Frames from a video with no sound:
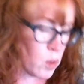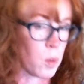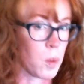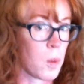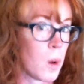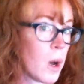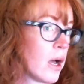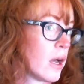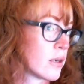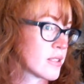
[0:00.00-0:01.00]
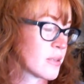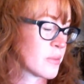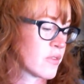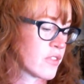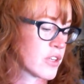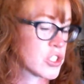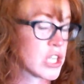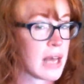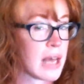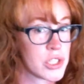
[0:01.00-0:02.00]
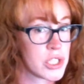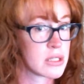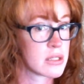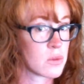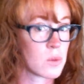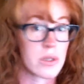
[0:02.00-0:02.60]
What are some of their challenges and